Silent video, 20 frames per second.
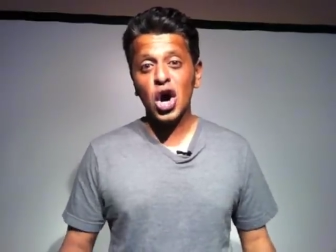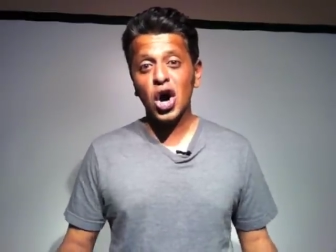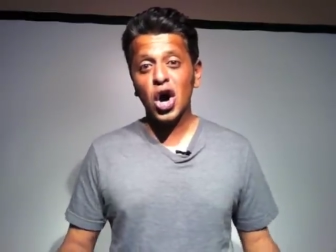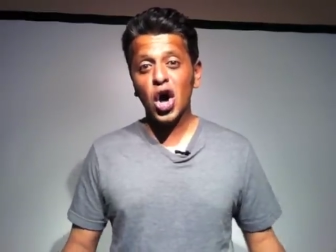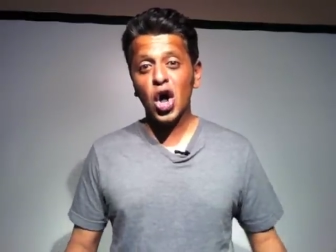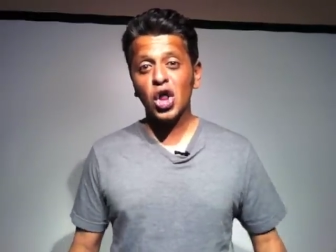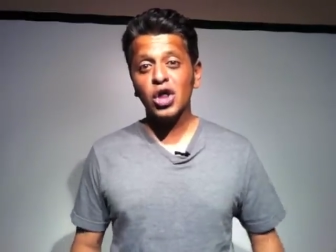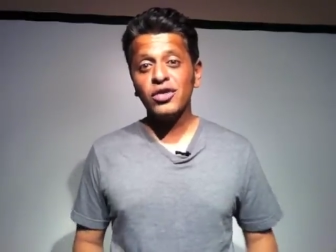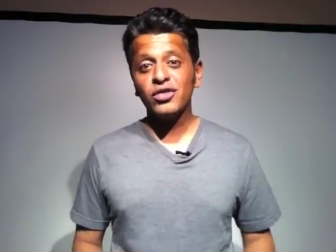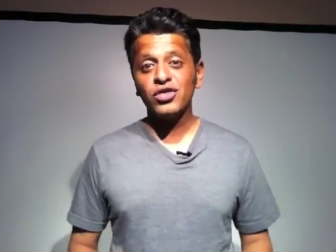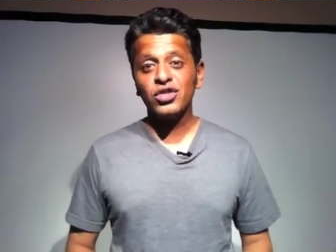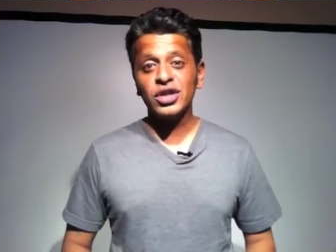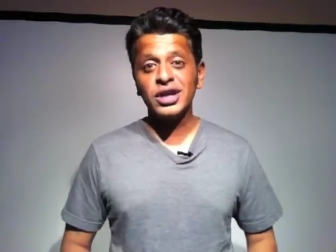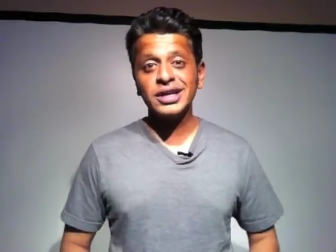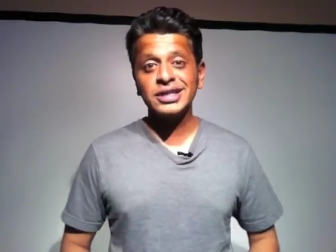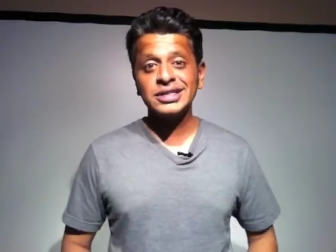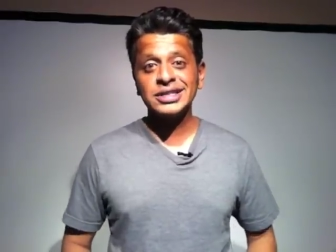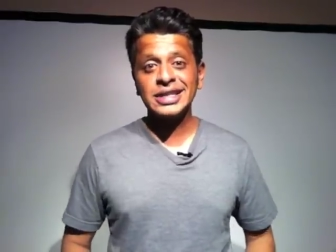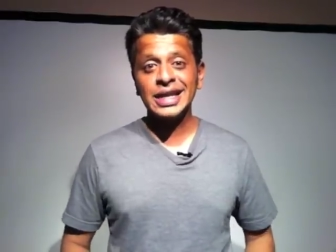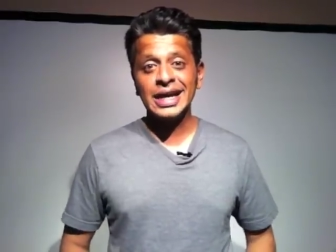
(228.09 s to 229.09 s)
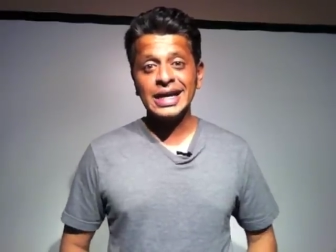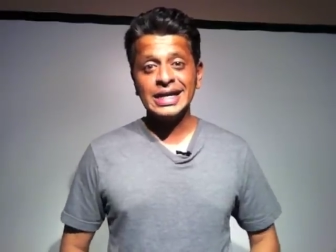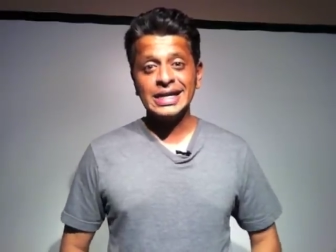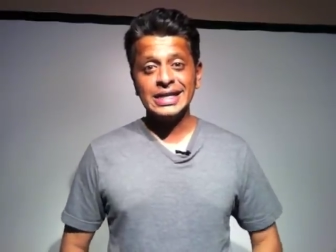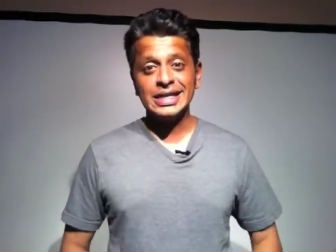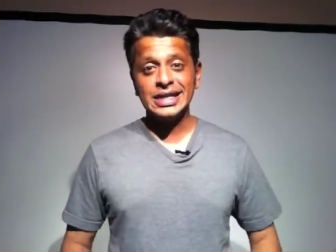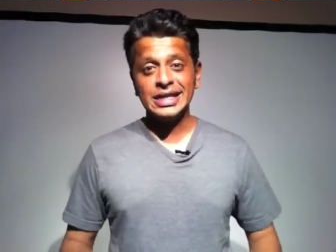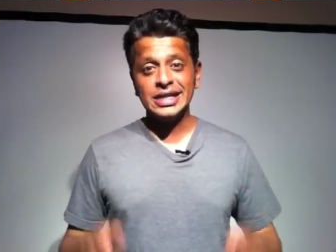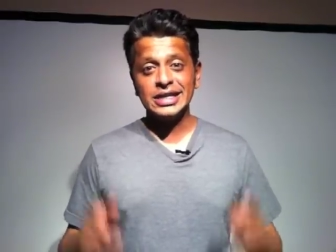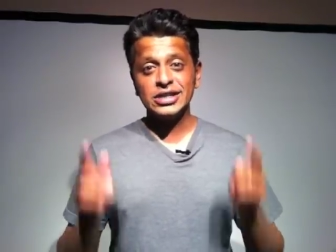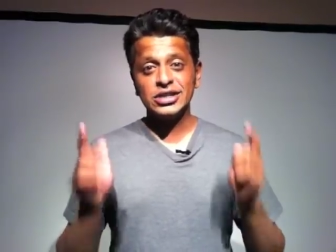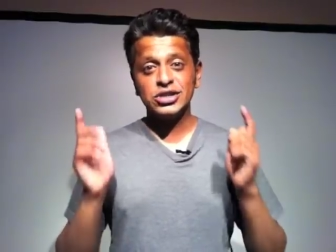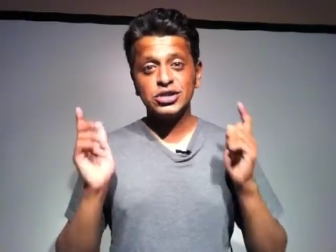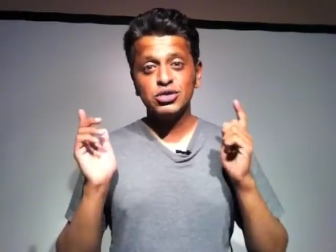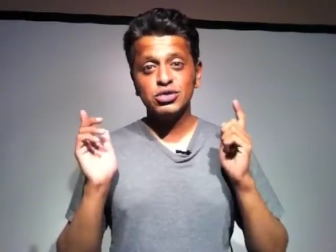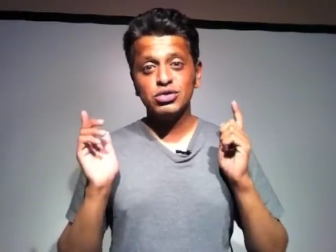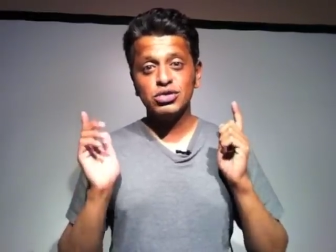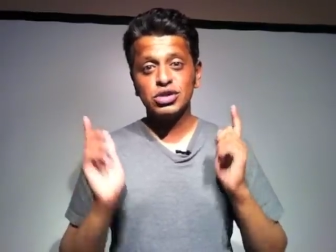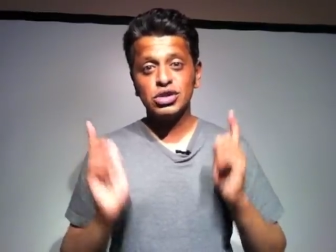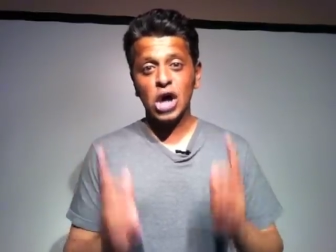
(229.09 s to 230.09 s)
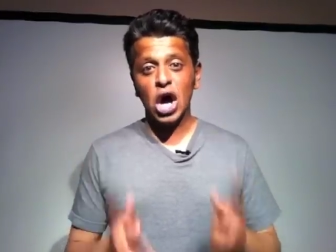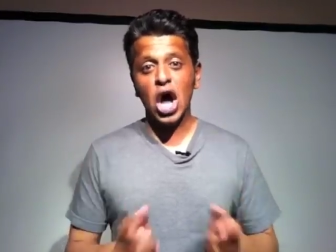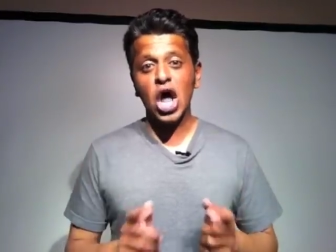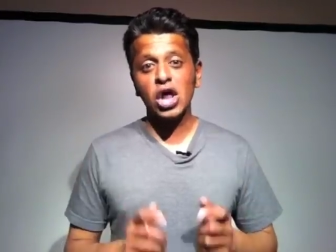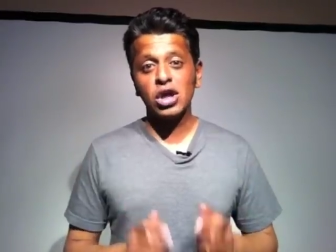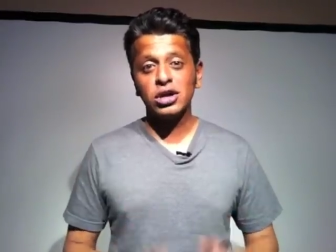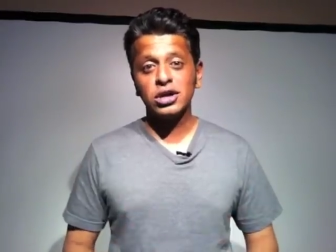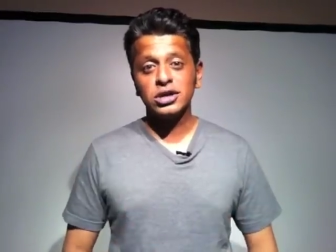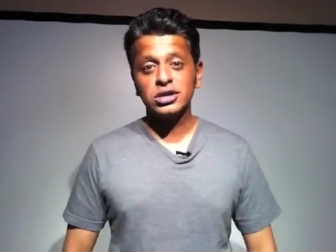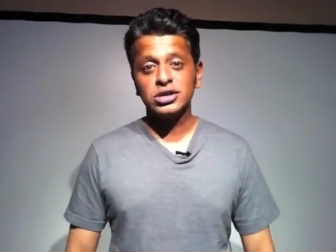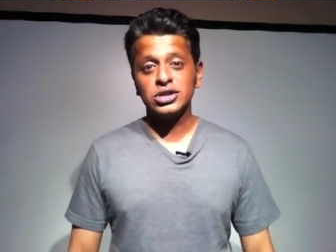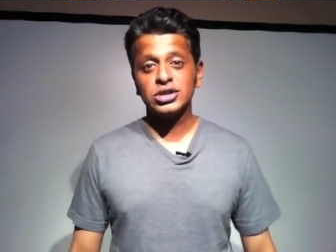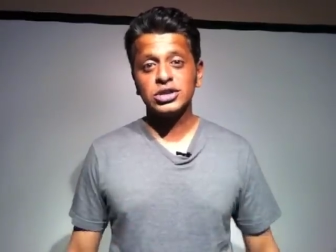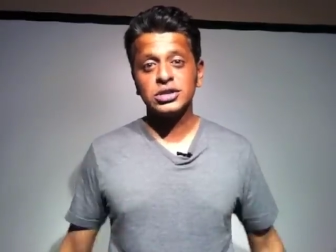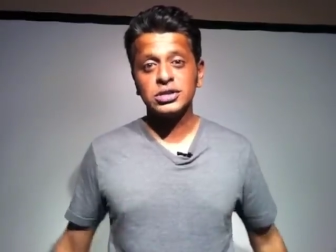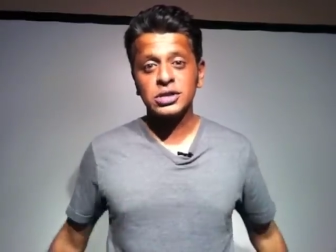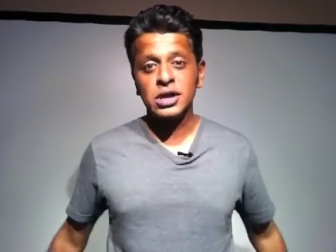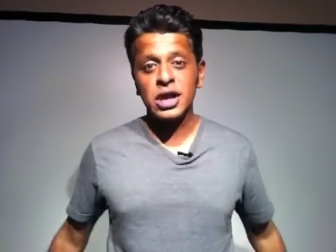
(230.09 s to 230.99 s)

all of this into dollars.